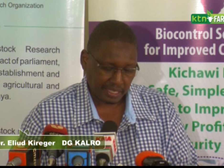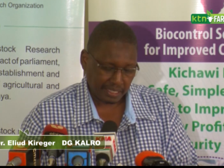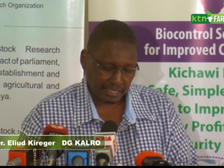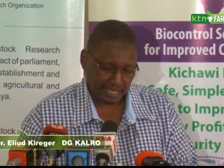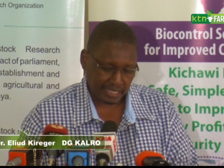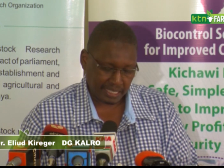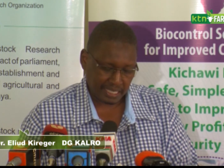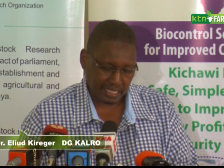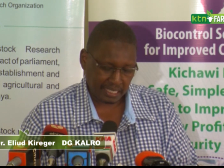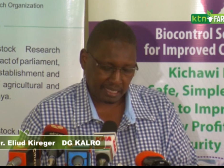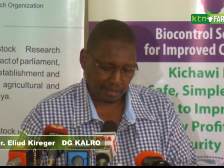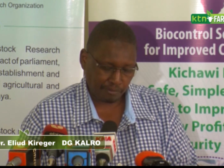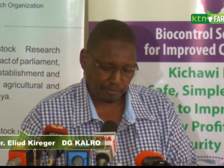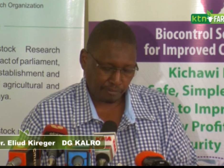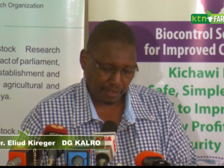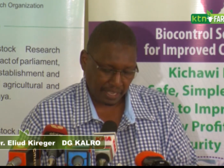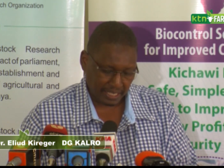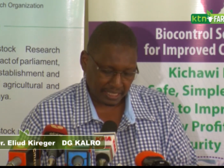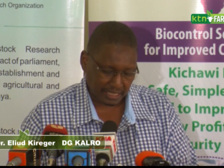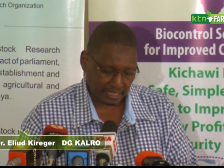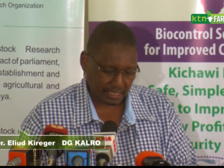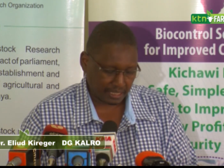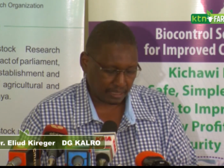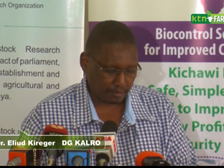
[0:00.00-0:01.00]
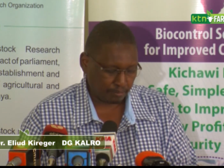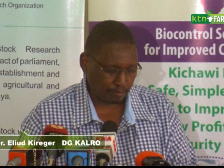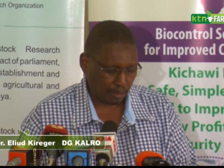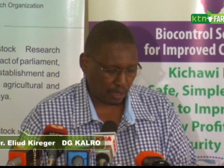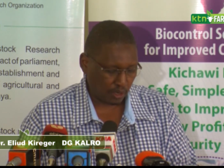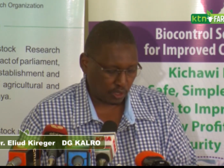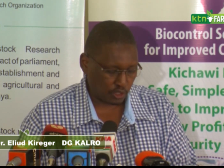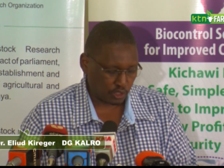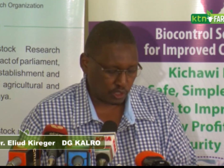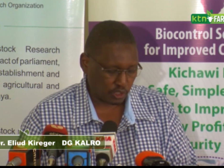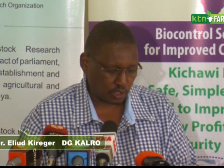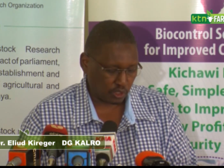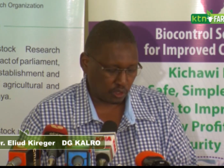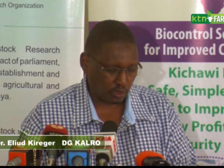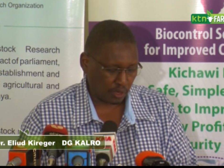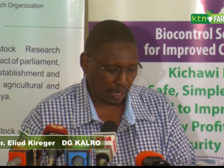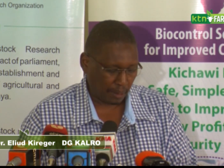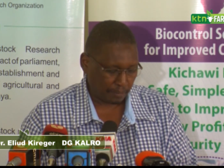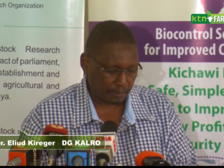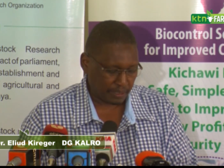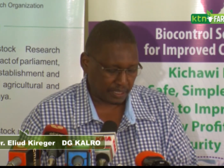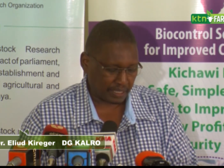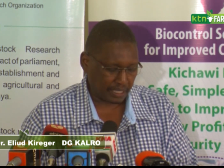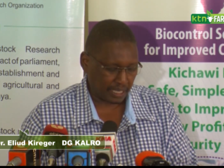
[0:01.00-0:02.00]
This is the first biological
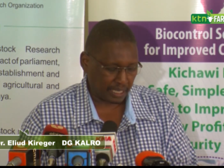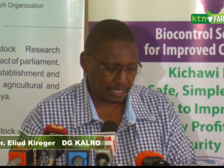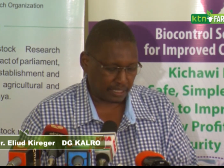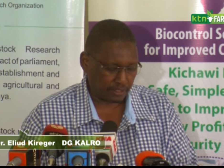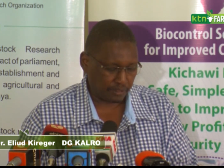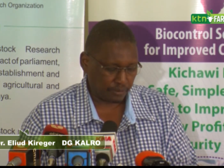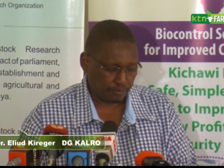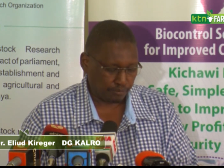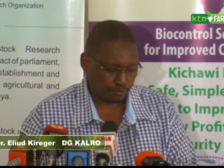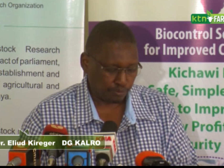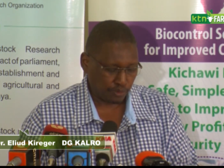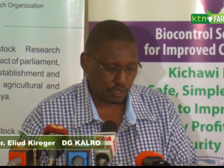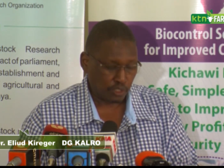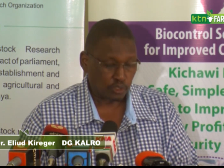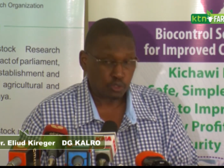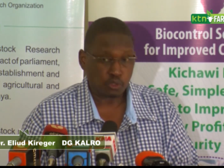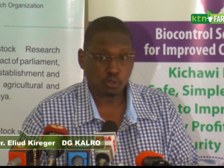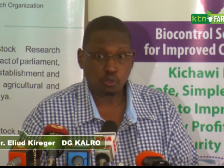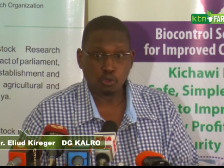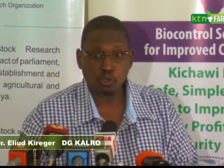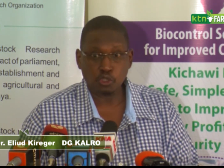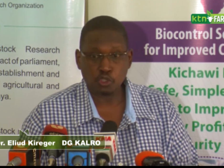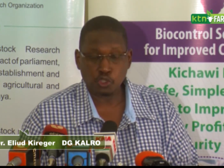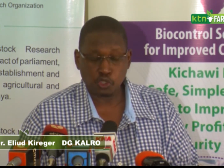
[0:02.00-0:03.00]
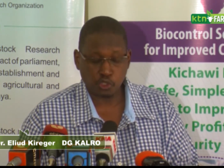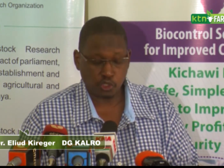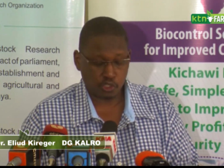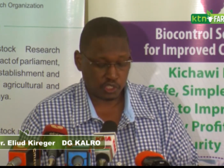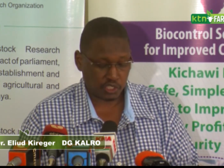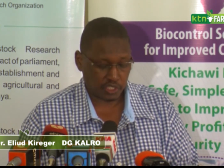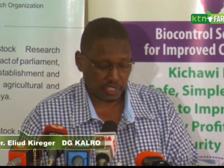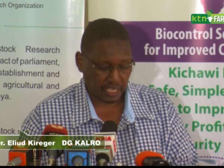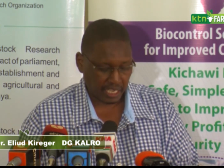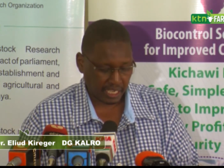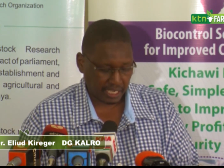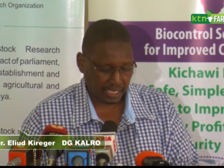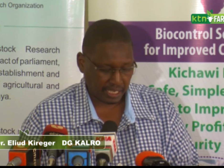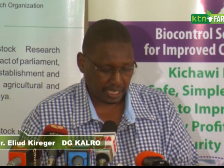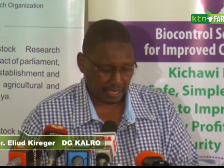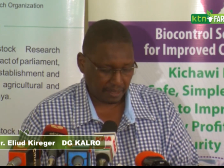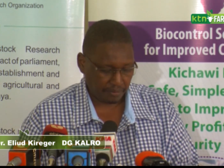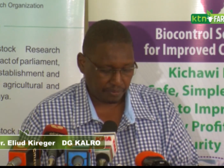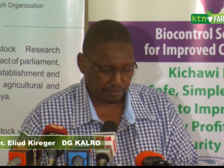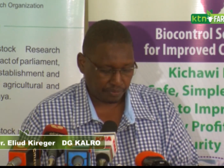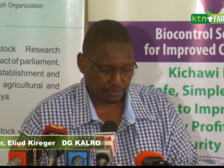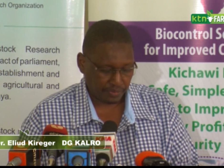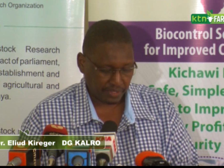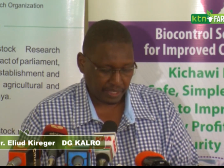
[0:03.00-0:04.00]
herbicide to control
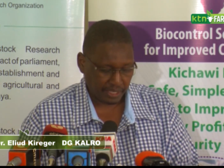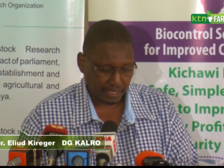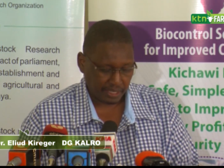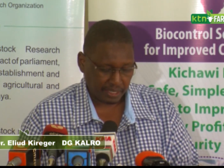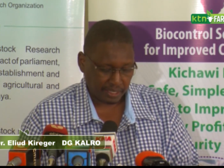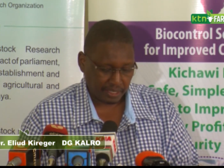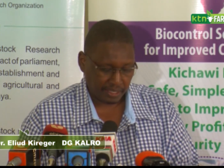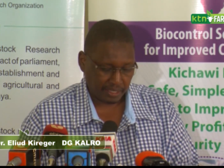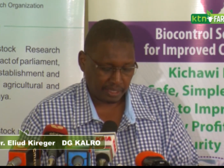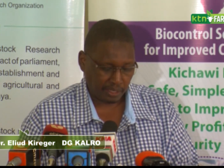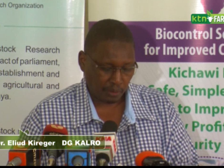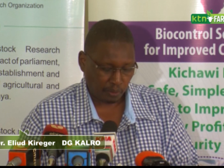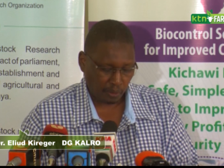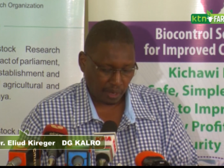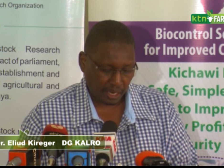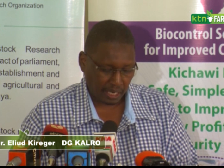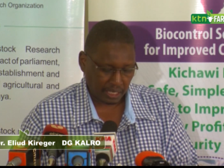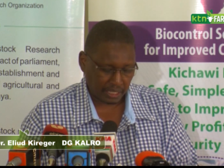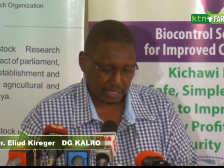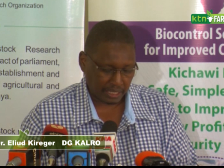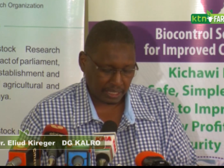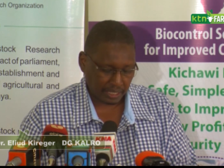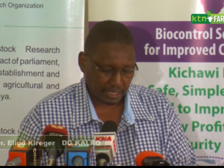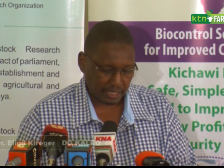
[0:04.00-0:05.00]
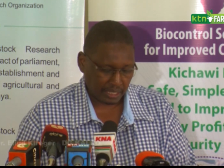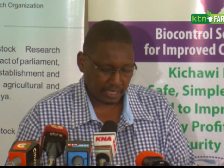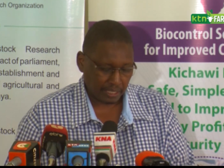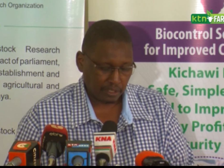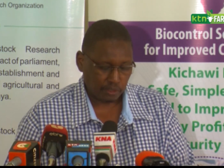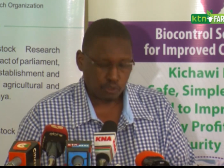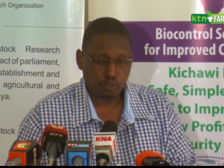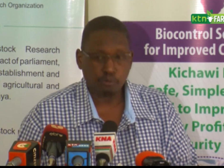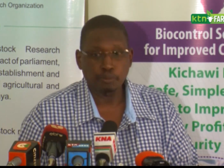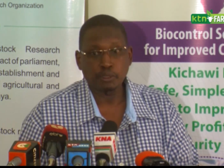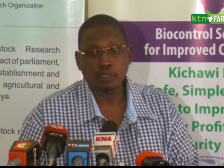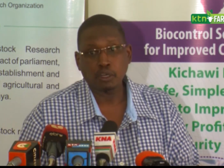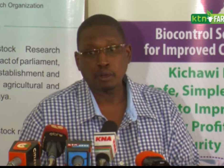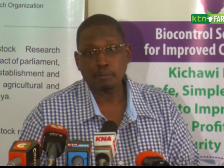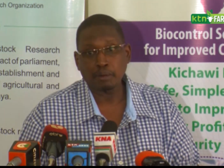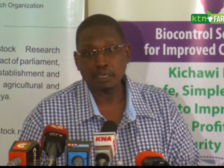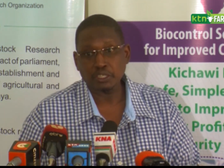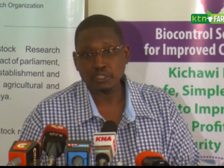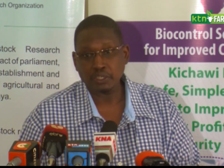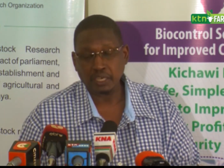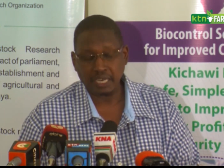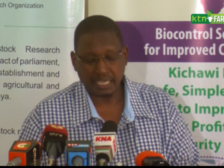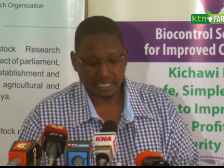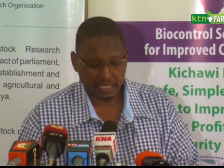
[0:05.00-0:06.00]
Striga in the world to be
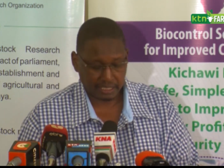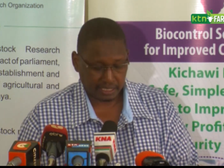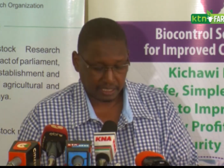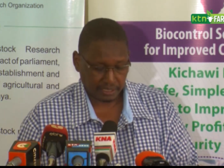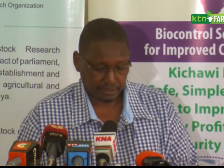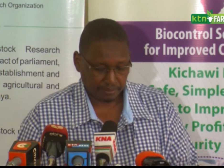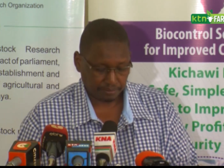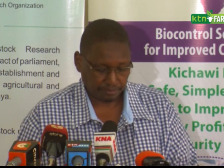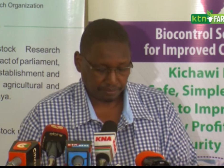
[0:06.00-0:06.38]
commercialized.